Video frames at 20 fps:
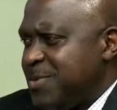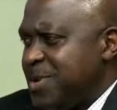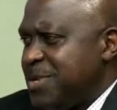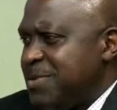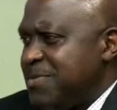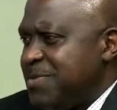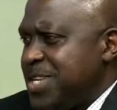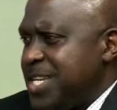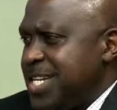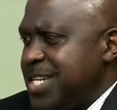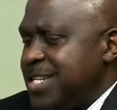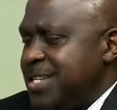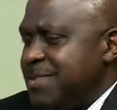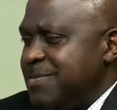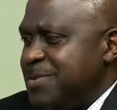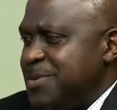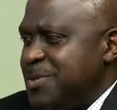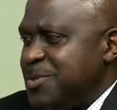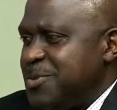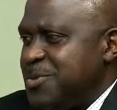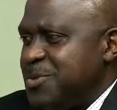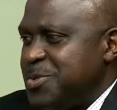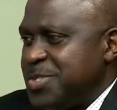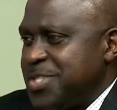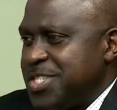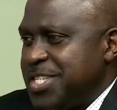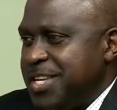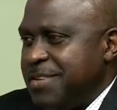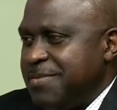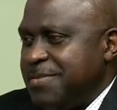think one of the interviews which
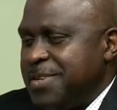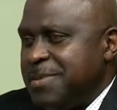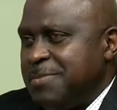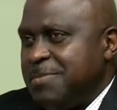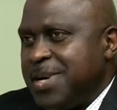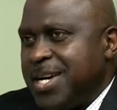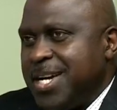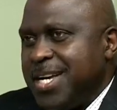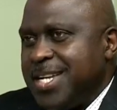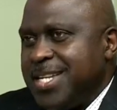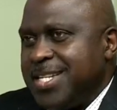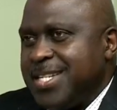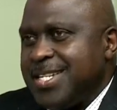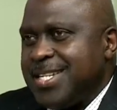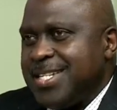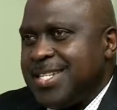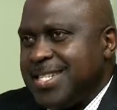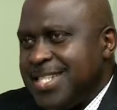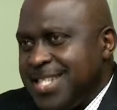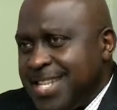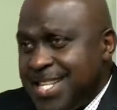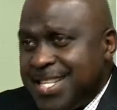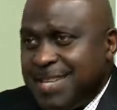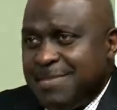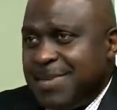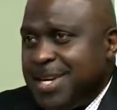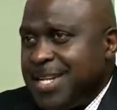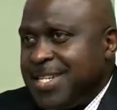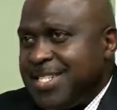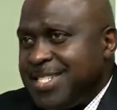was given by the
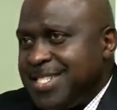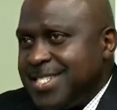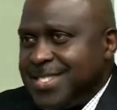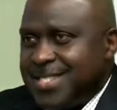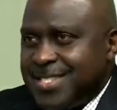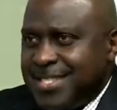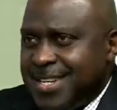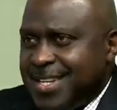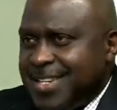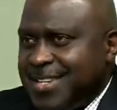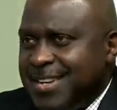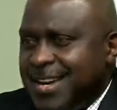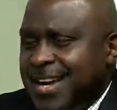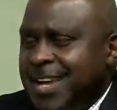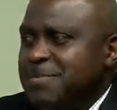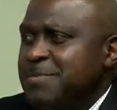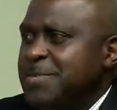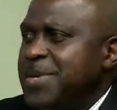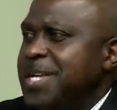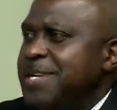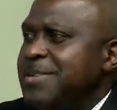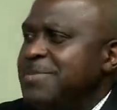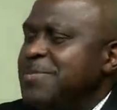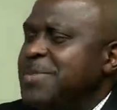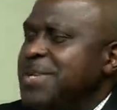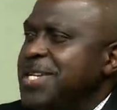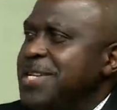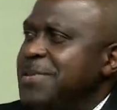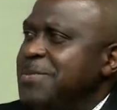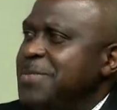other man, the
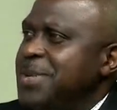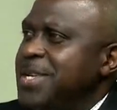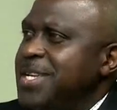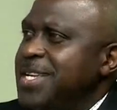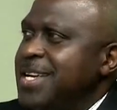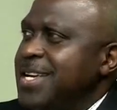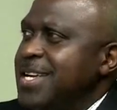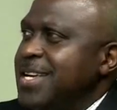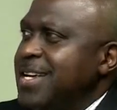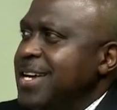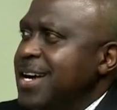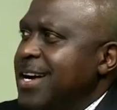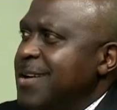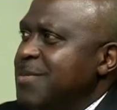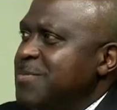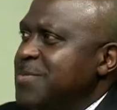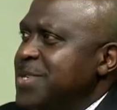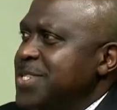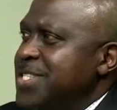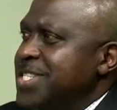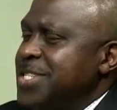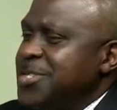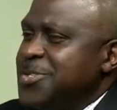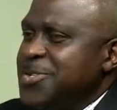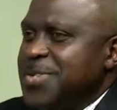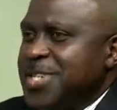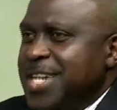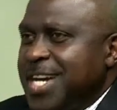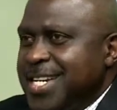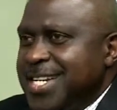PDP
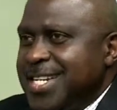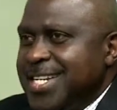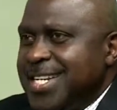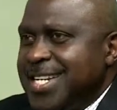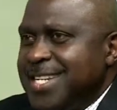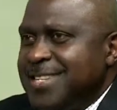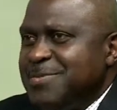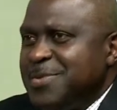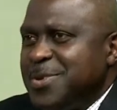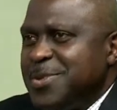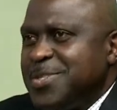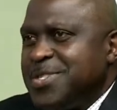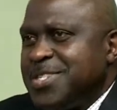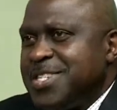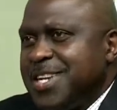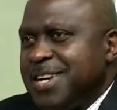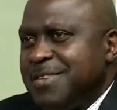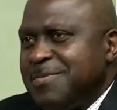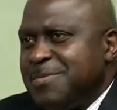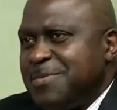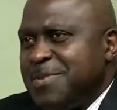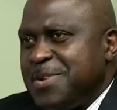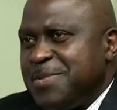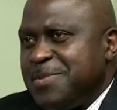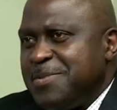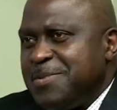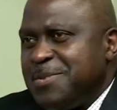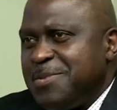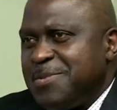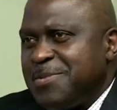presidential candidate, was
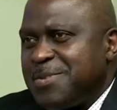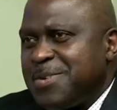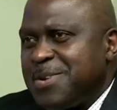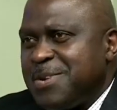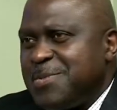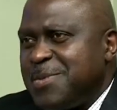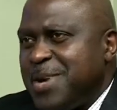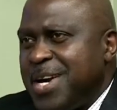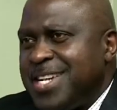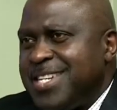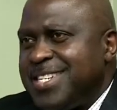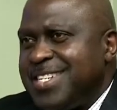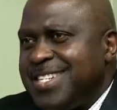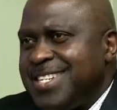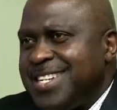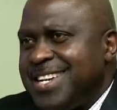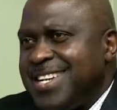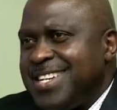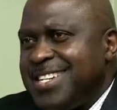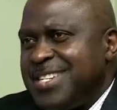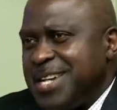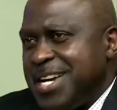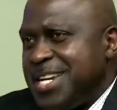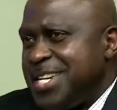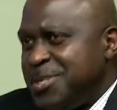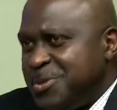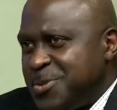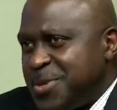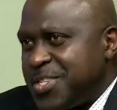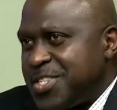quite
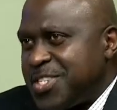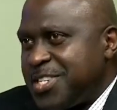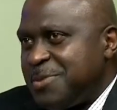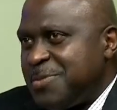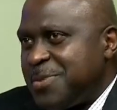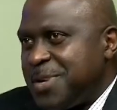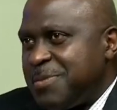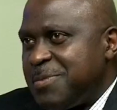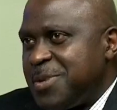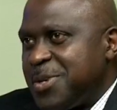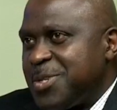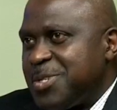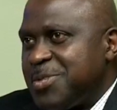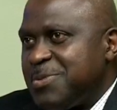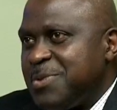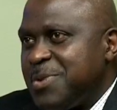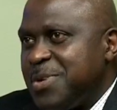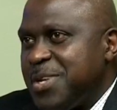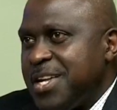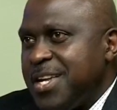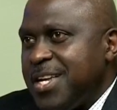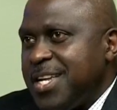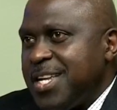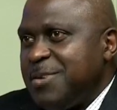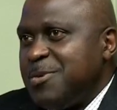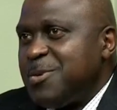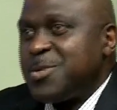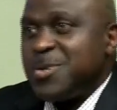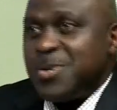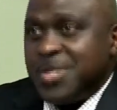an interesting one, because
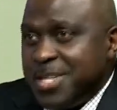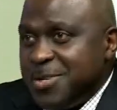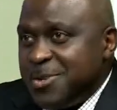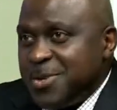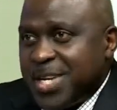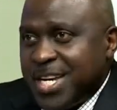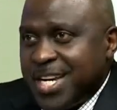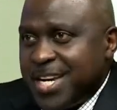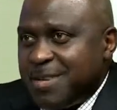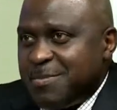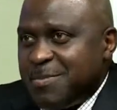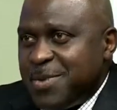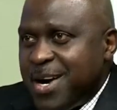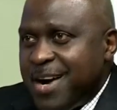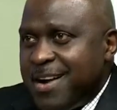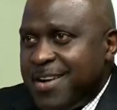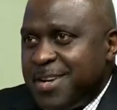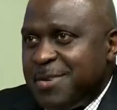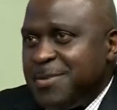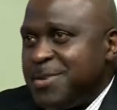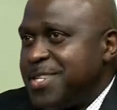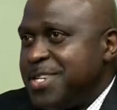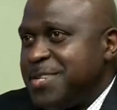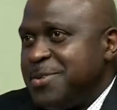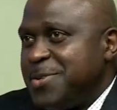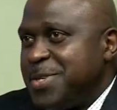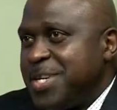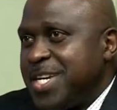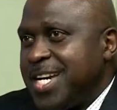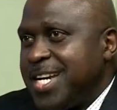he was only looking at Buhari. He
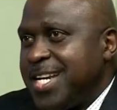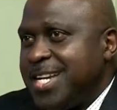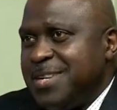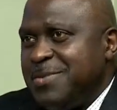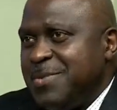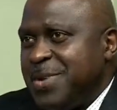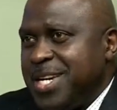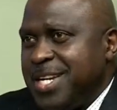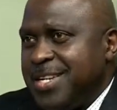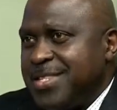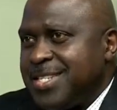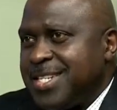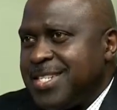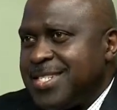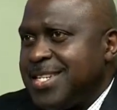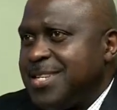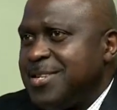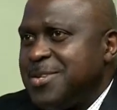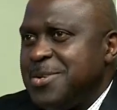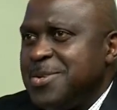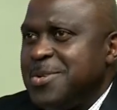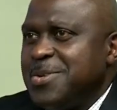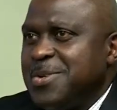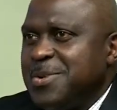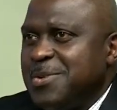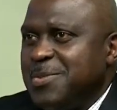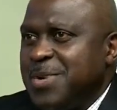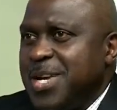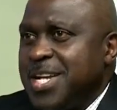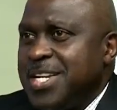wasn't looking at anyone else, and said, no,
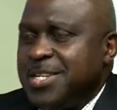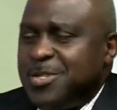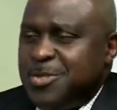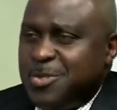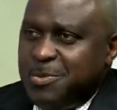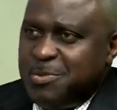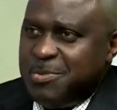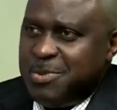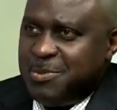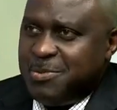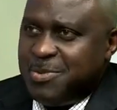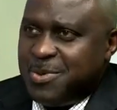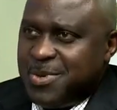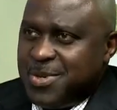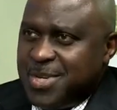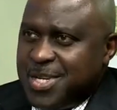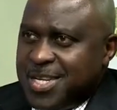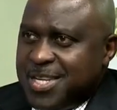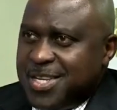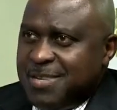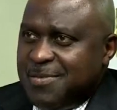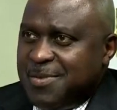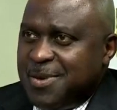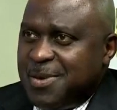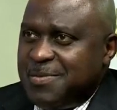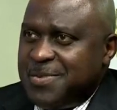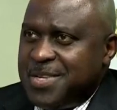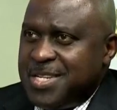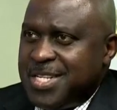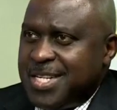we are the two people
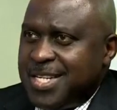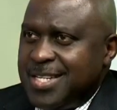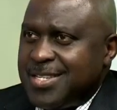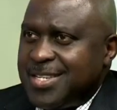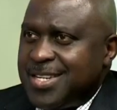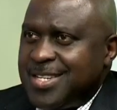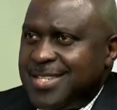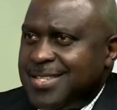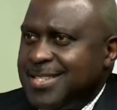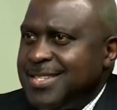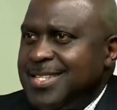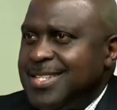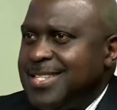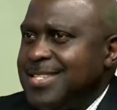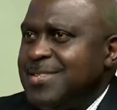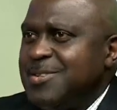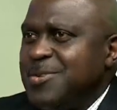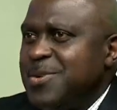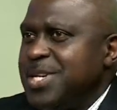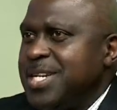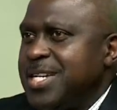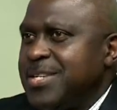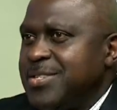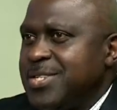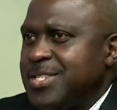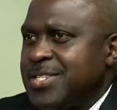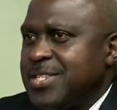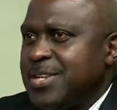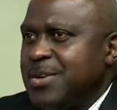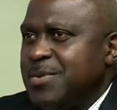involved in this, and no one
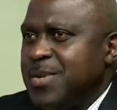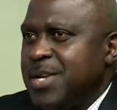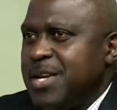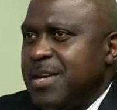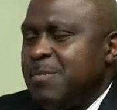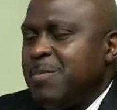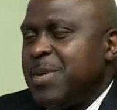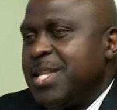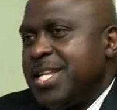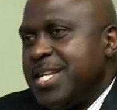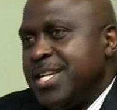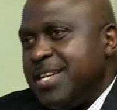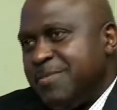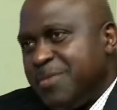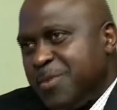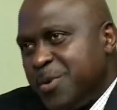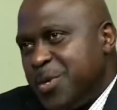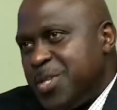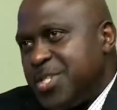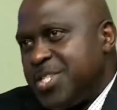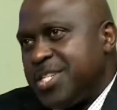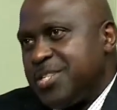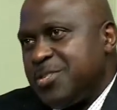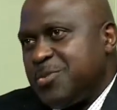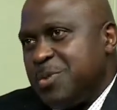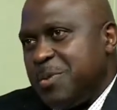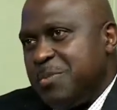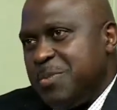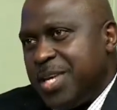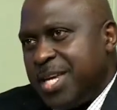else has go. But then the
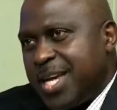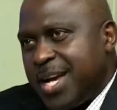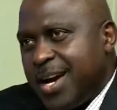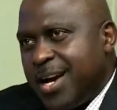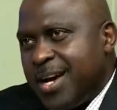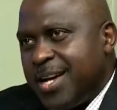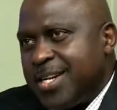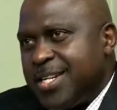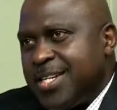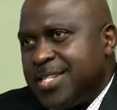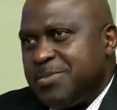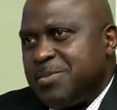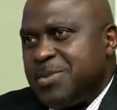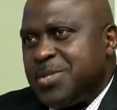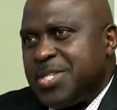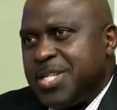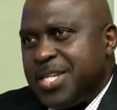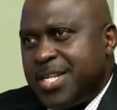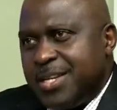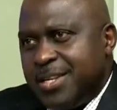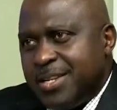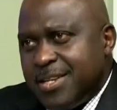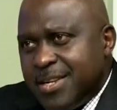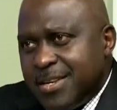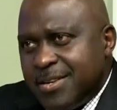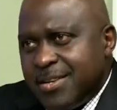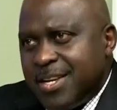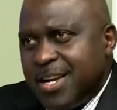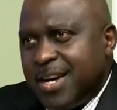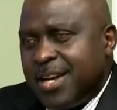voices were being heard, especially
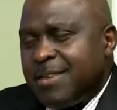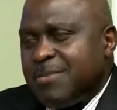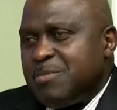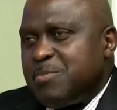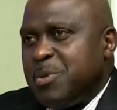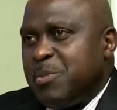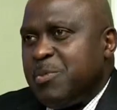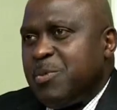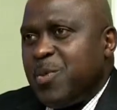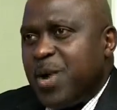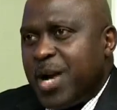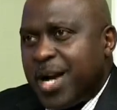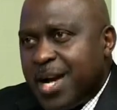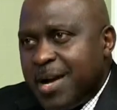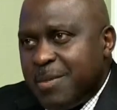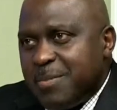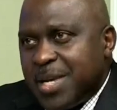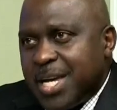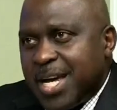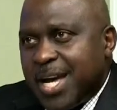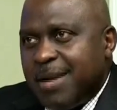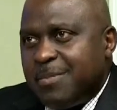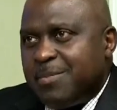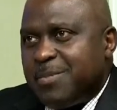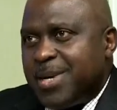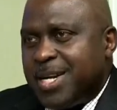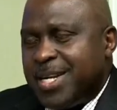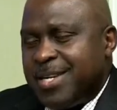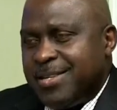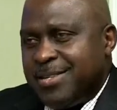people were coming
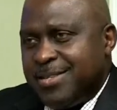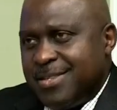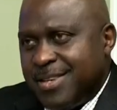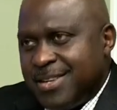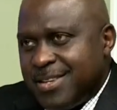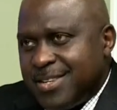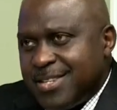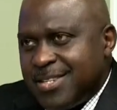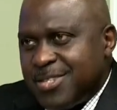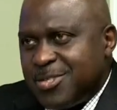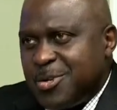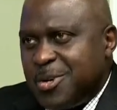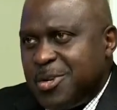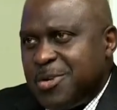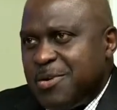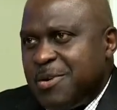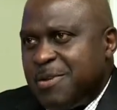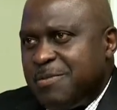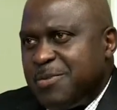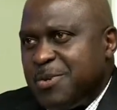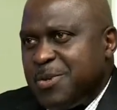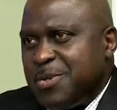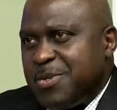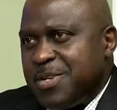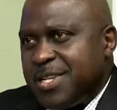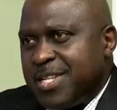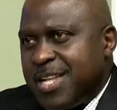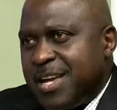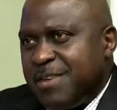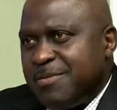up and showing
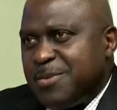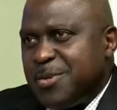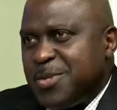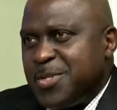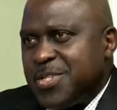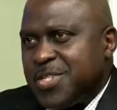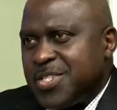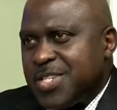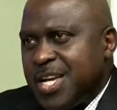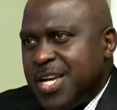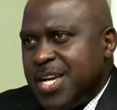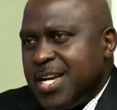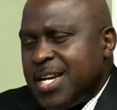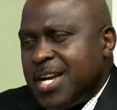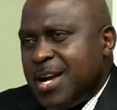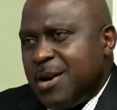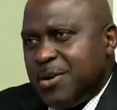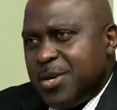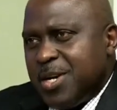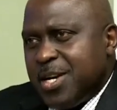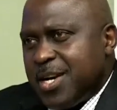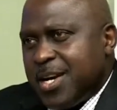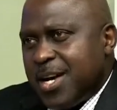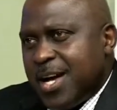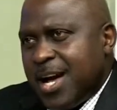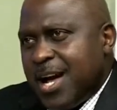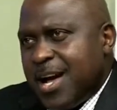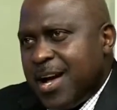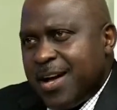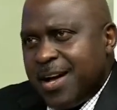their voices. Now,
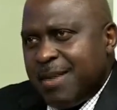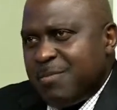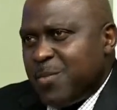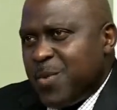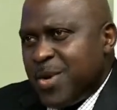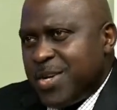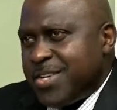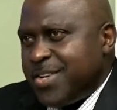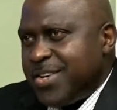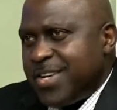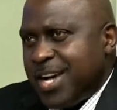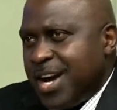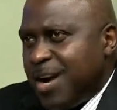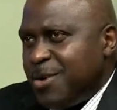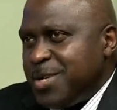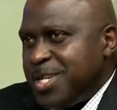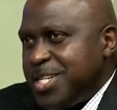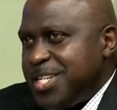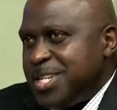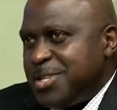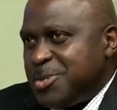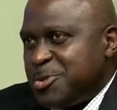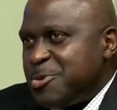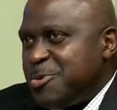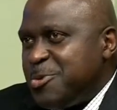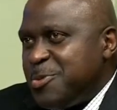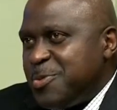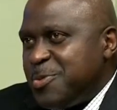I'm wondering, how did